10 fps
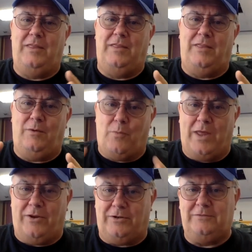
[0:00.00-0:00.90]

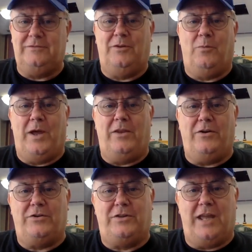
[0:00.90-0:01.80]
weather. The weather,
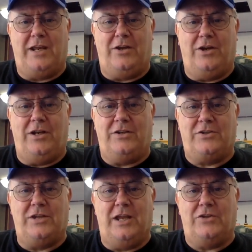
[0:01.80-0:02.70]
thank
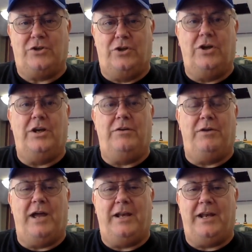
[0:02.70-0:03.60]
goodness, is
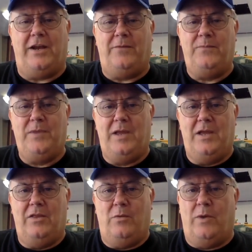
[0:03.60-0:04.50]
good right now.
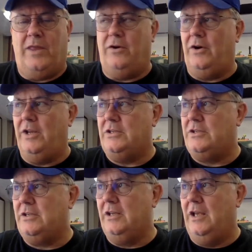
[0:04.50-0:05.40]
The weather
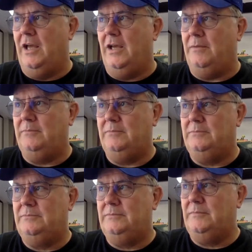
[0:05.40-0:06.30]
is
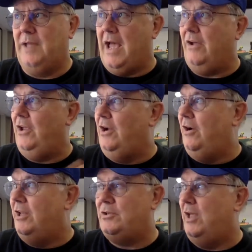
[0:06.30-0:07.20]
out
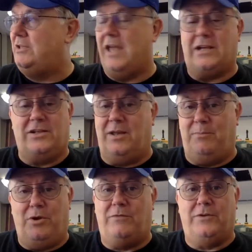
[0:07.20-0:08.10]
here. It's actually
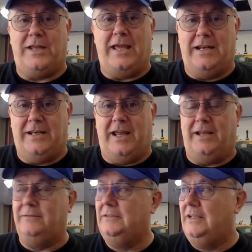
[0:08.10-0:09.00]
a beautiful day
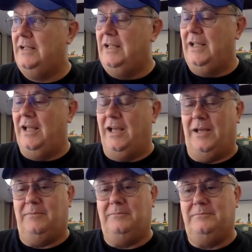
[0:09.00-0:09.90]
today,
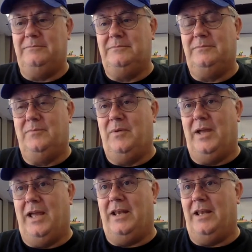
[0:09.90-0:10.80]

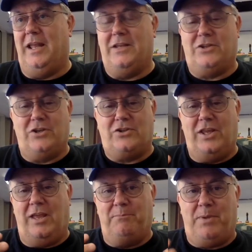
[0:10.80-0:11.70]
and it's just
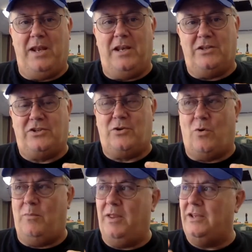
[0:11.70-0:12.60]
the impending
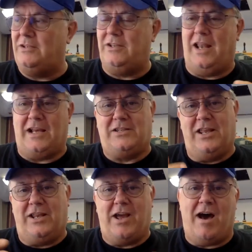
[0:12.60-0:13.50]
storm. It is, like I
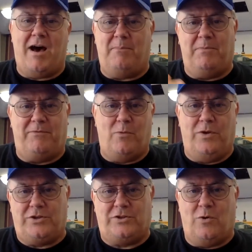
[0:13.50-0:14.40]
said, the calm before
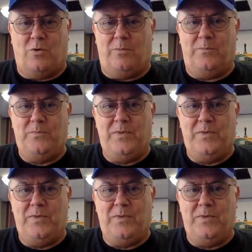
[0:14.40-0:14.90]
the storm,